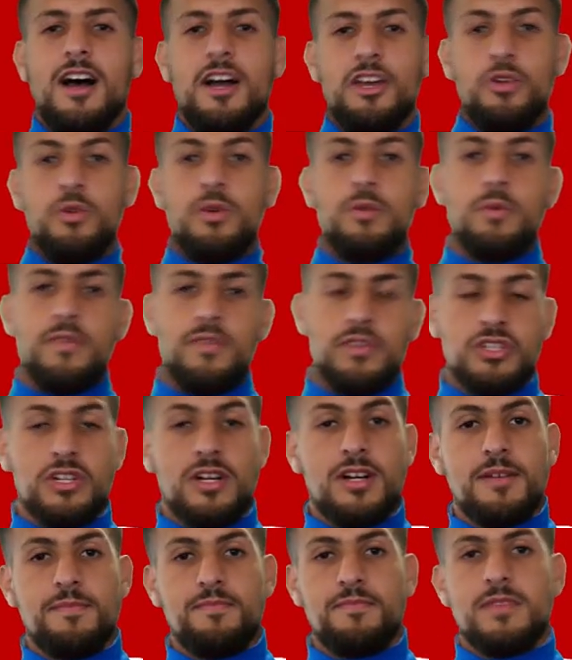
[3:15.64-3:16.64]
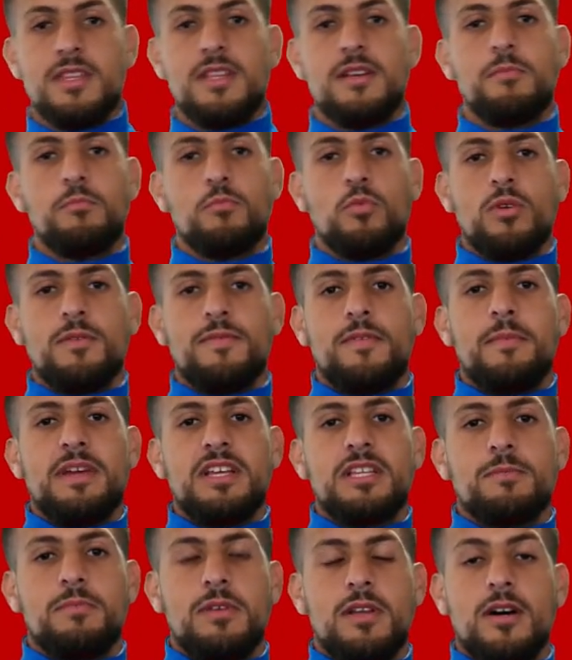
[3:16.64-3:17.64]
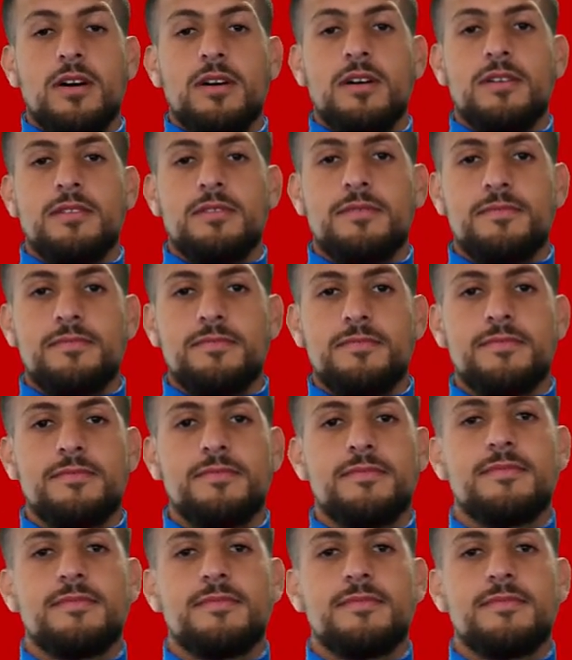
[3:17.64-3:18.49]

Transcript: Are you in the shop? More information below.